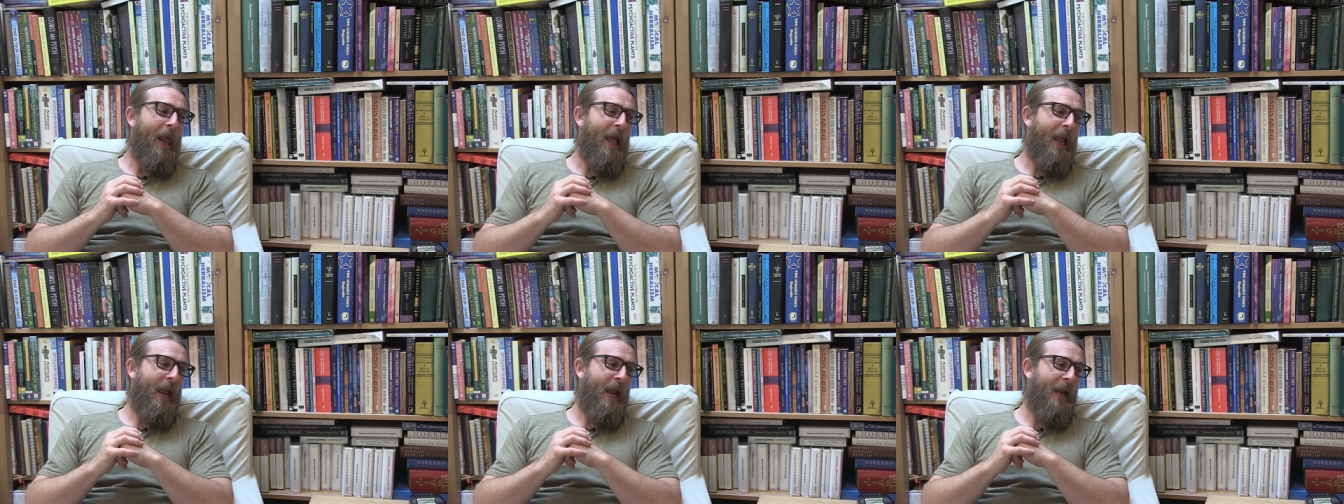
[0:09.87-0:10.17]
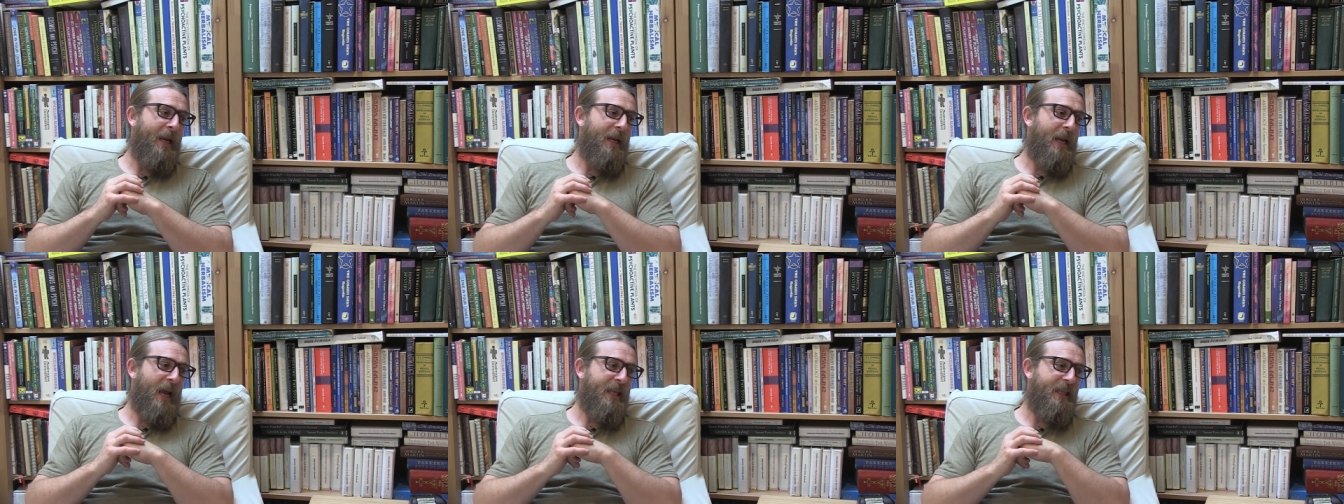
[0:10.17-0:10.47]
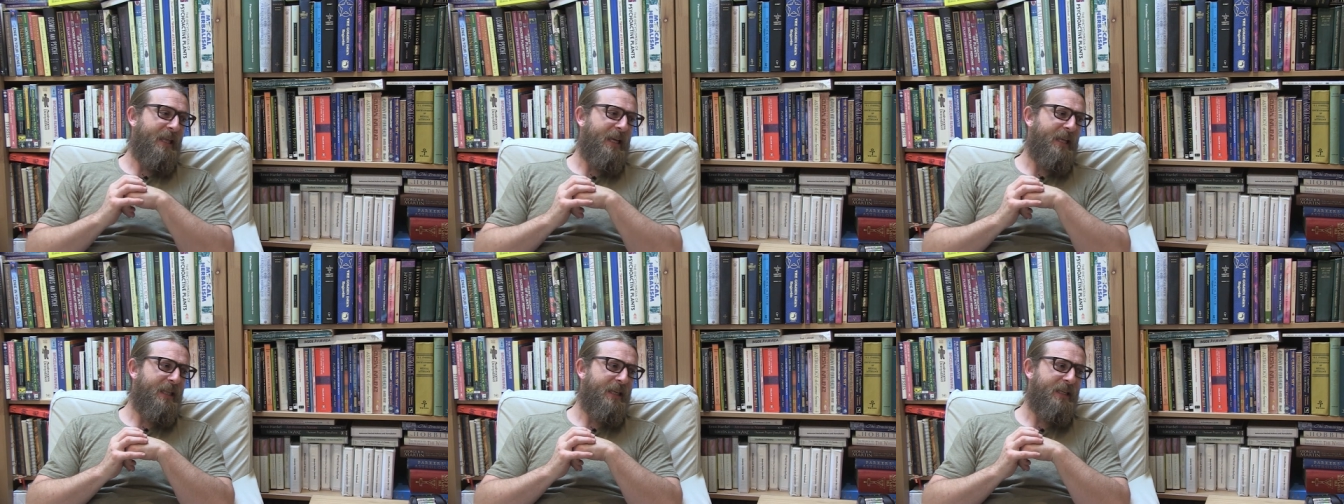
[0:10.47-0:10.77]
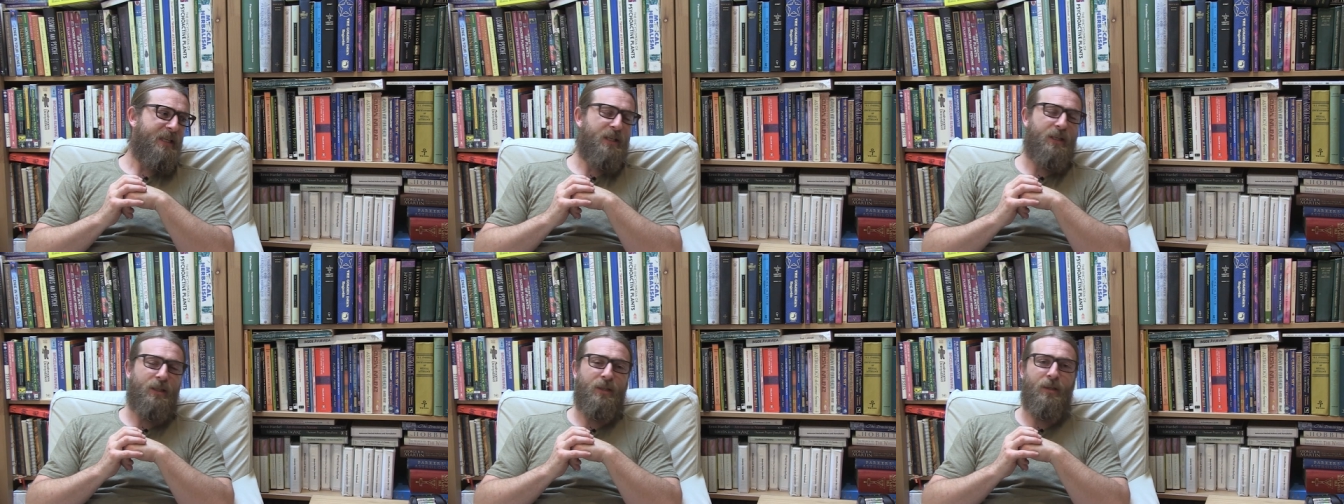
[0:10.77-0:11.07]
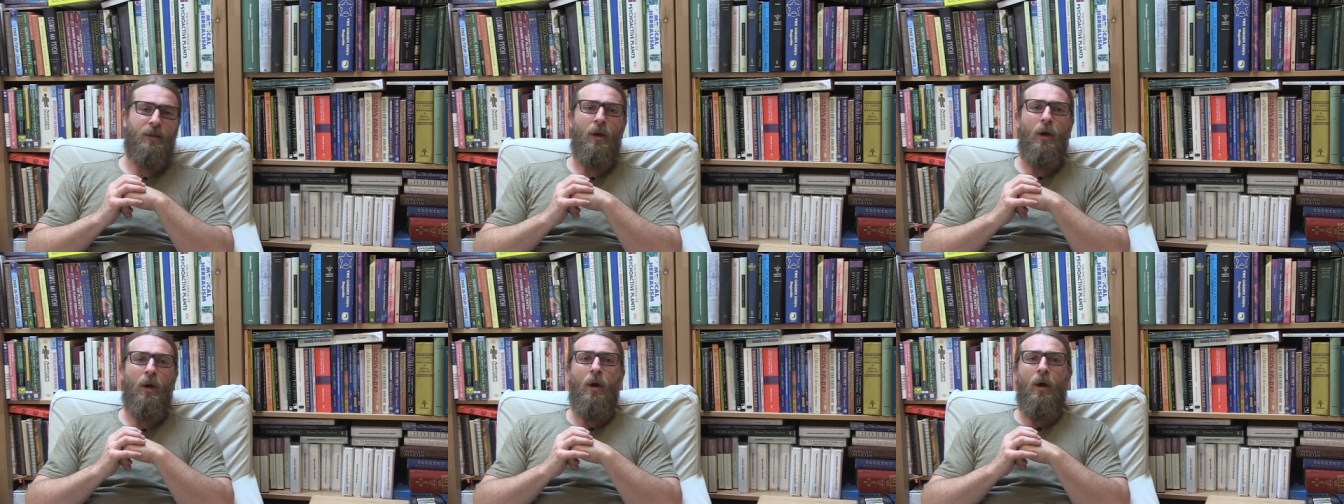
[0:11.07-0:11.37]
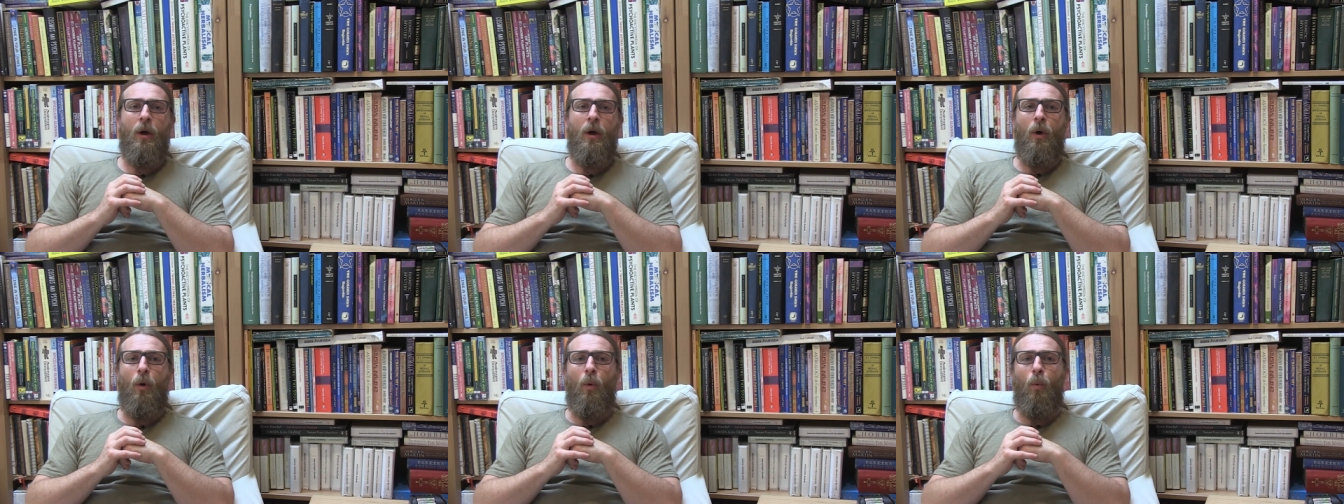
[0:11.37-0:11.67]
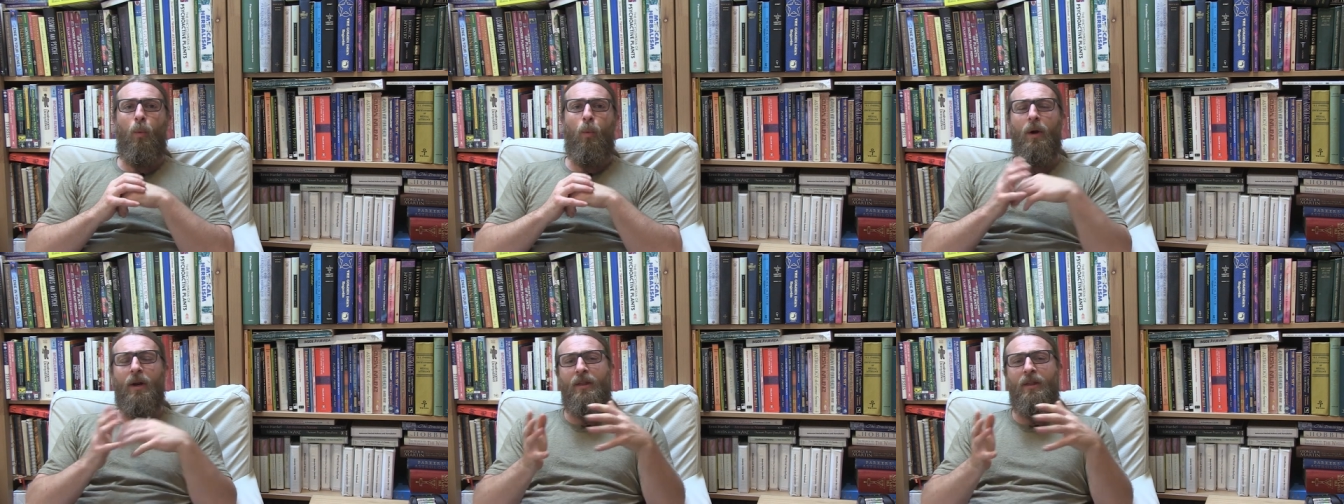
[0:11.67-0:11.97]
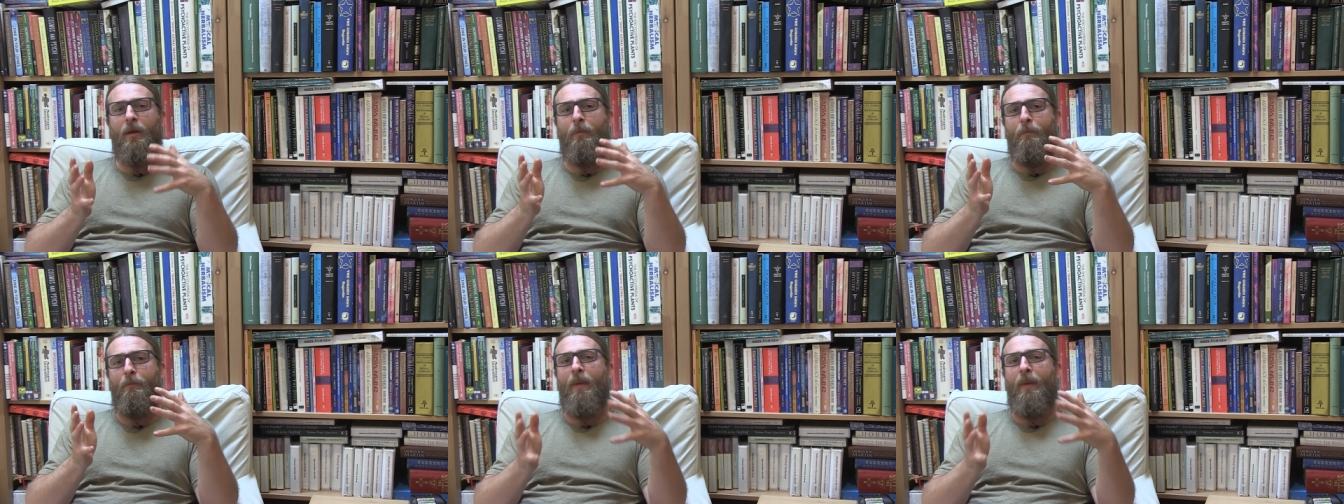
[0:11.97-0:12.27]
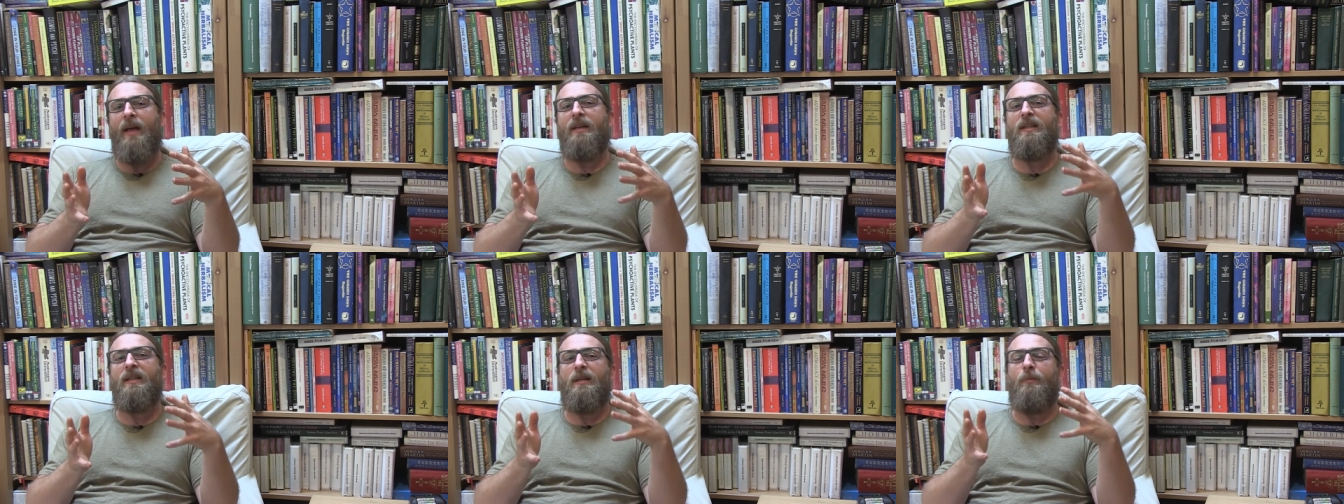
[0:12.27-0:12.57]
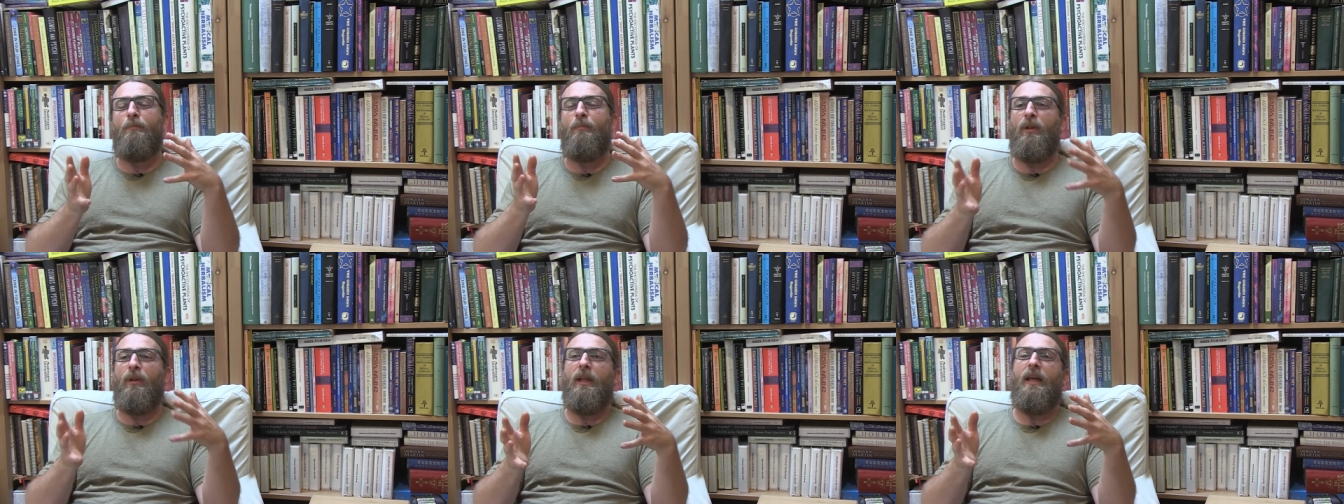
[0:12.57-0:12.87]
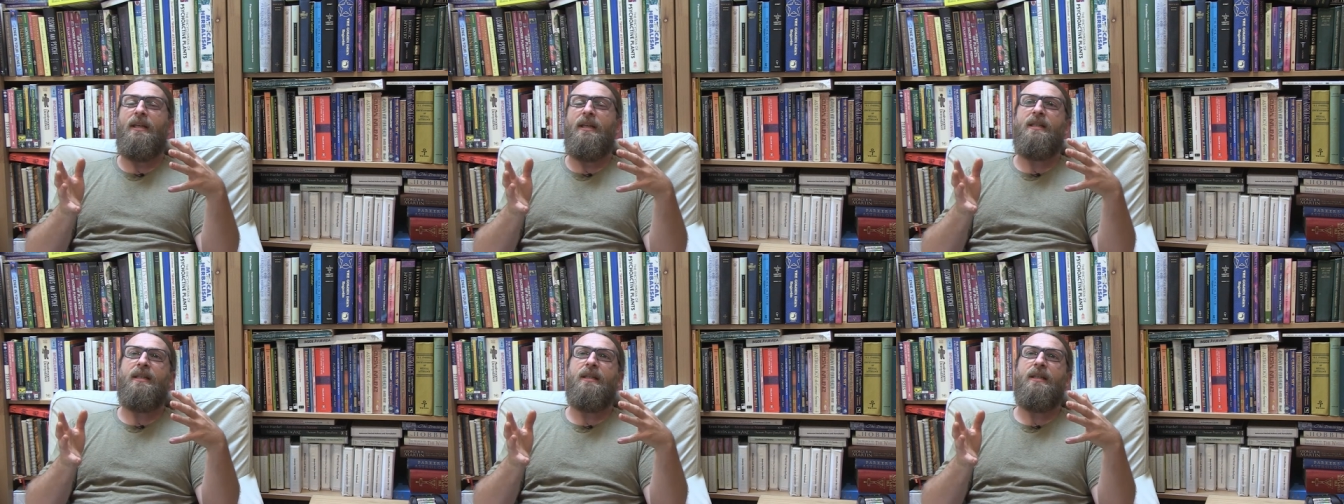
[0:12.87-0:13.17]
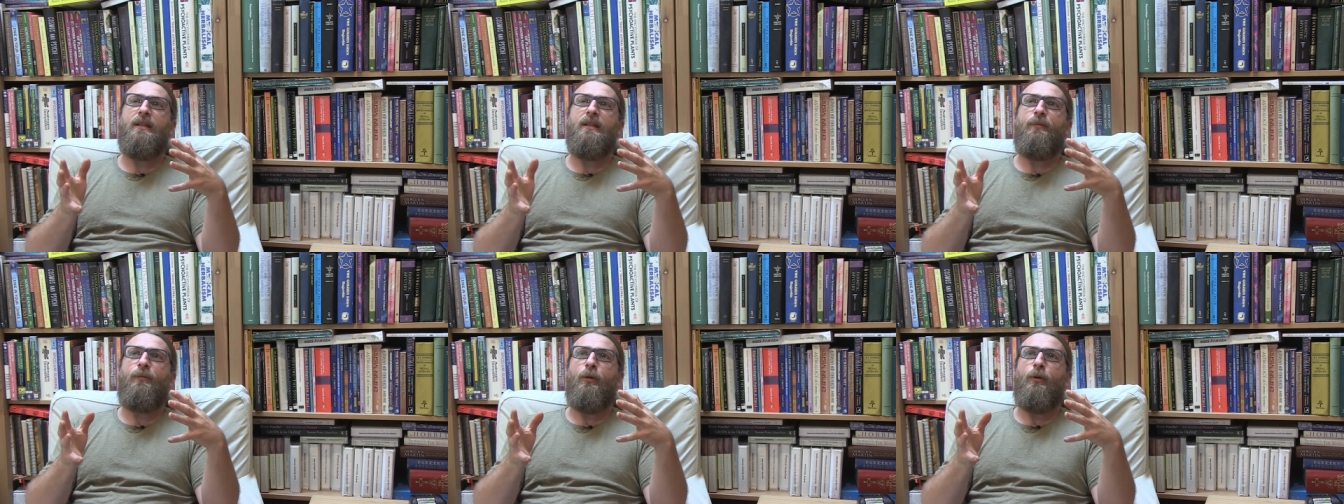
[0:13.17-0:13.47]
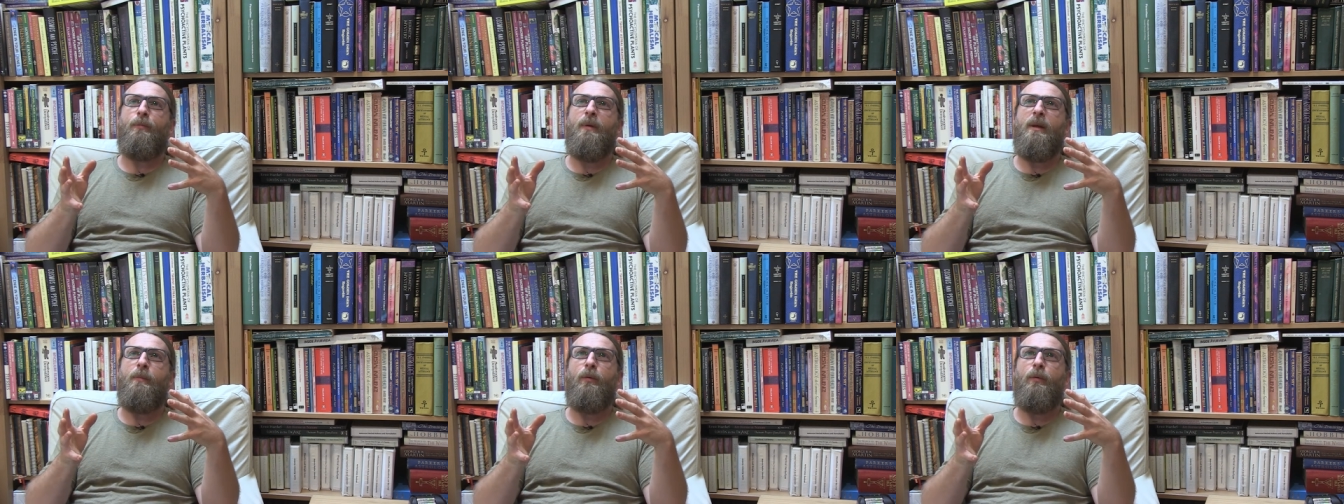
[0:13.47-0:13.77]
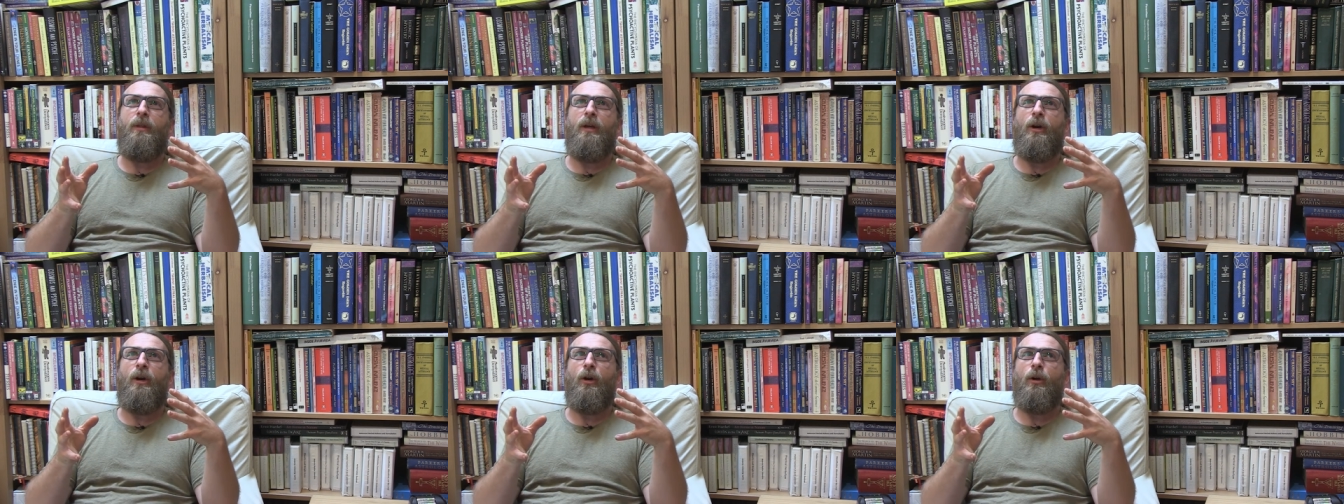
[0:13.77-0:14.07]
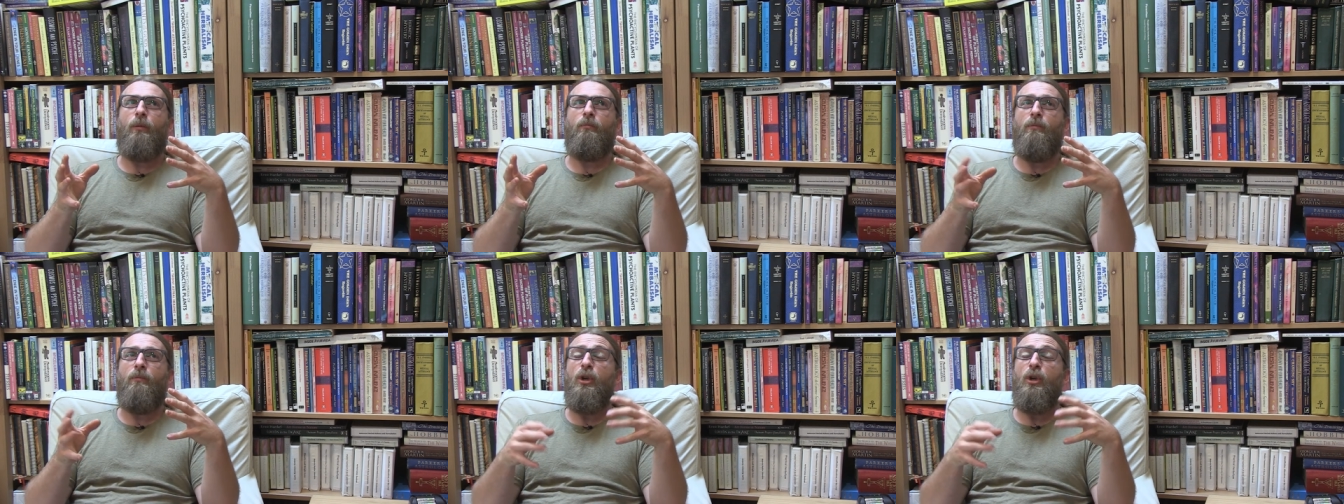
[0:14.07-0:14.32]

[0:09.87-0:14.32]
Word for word: And I think this is one of the best places for people that are